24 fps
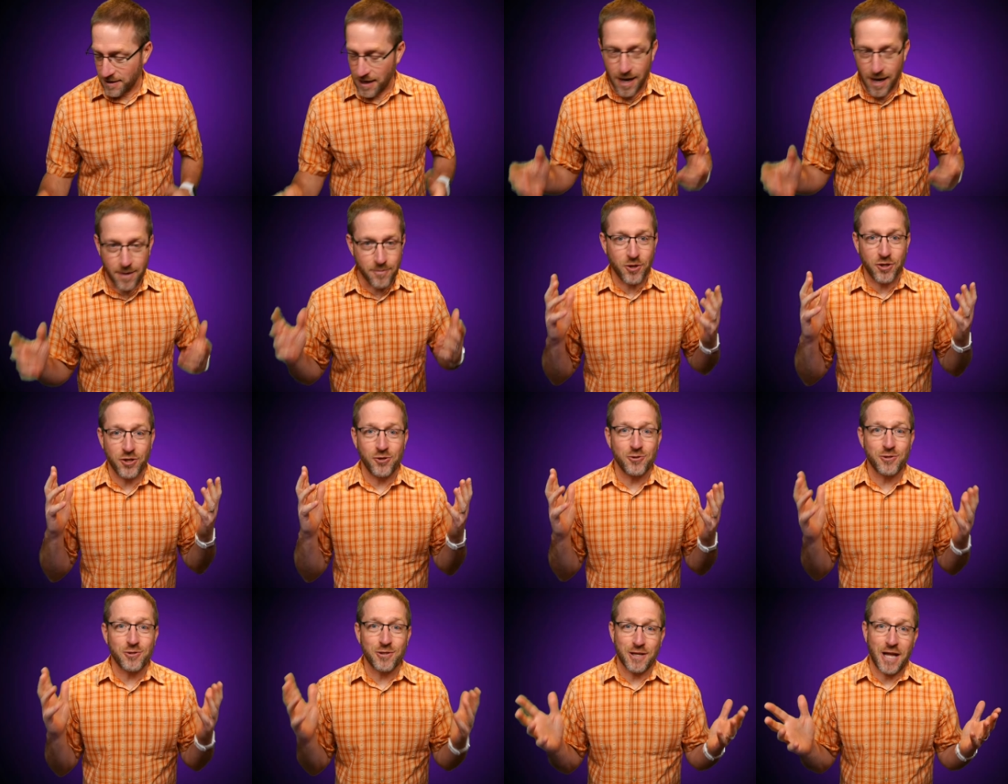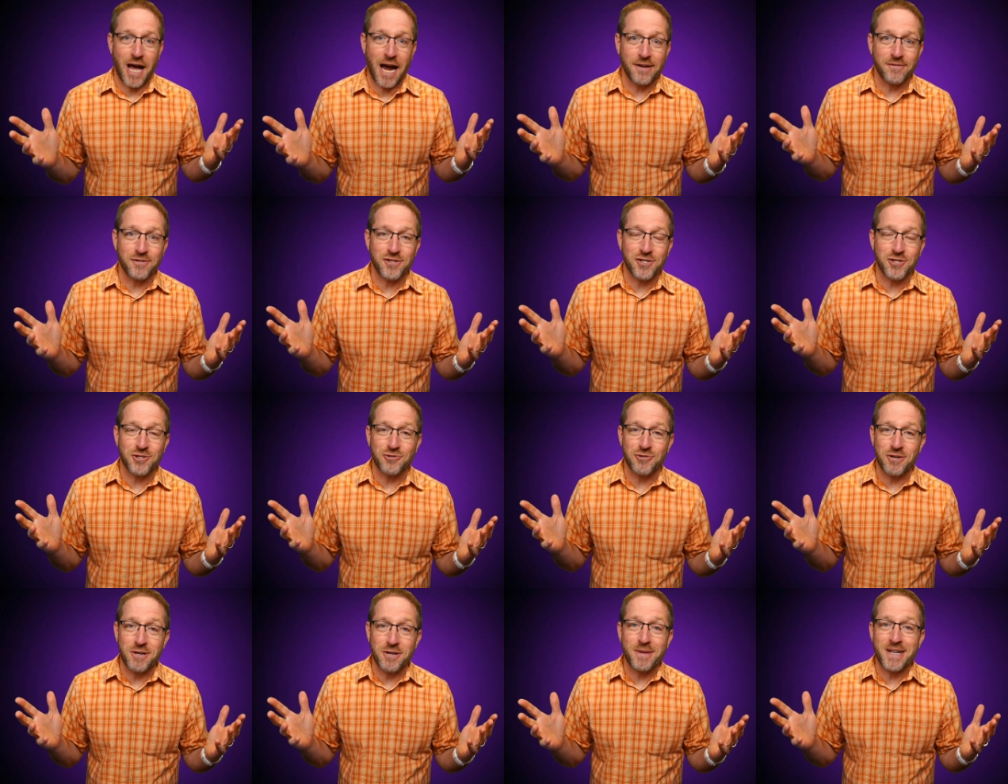I'm going to use live
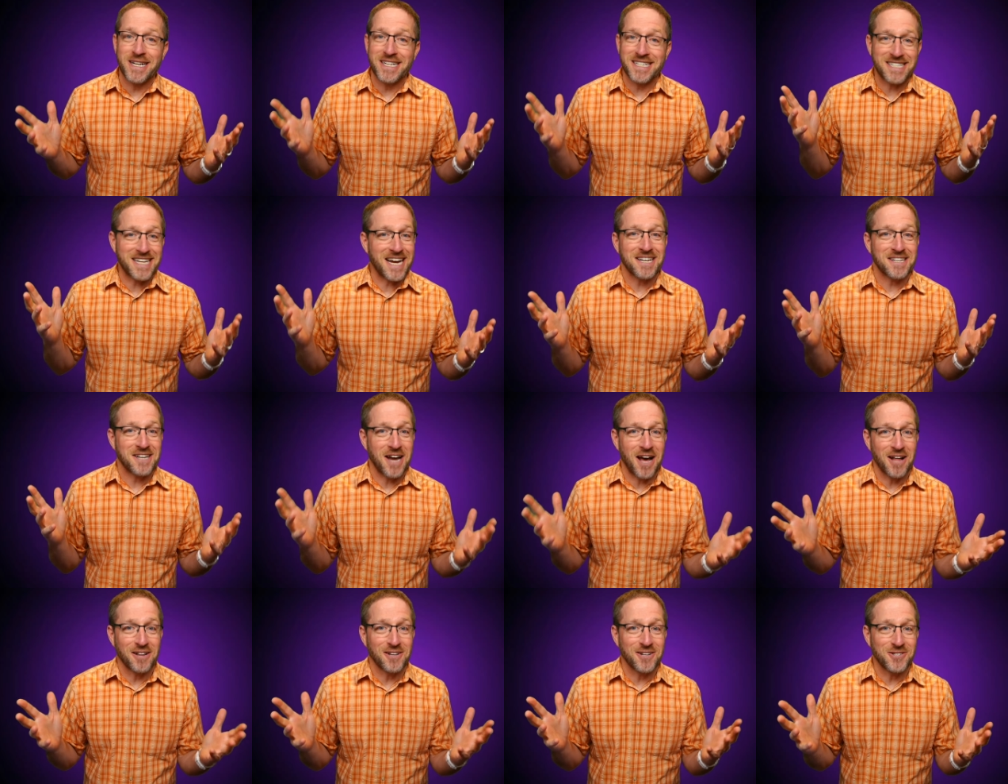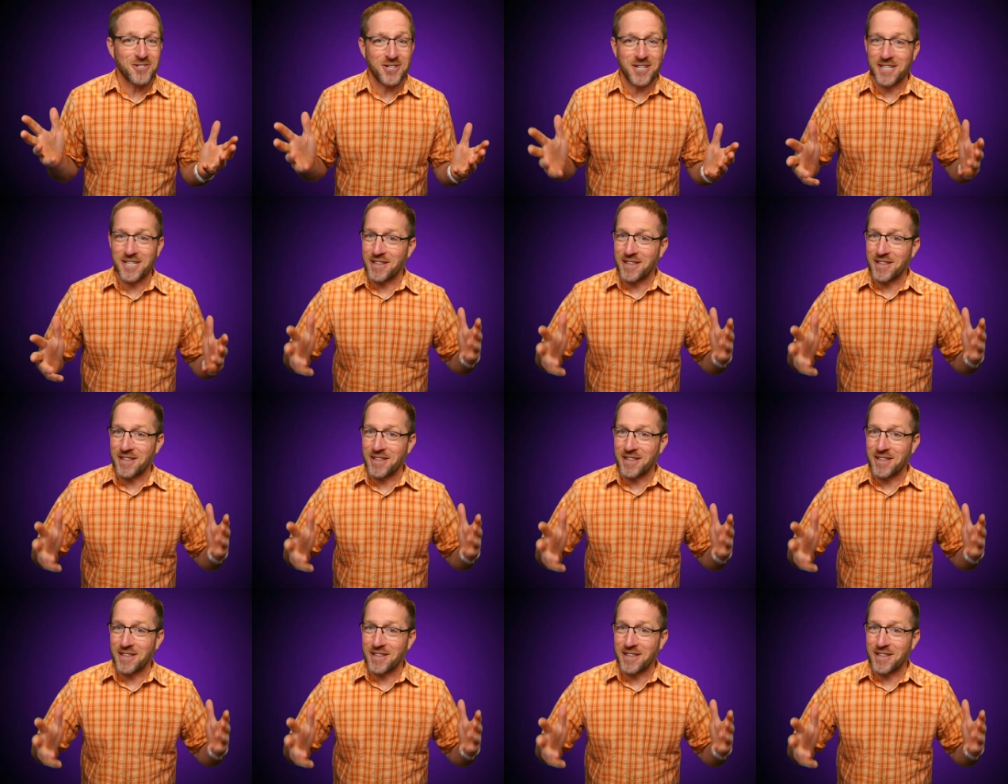streaming technology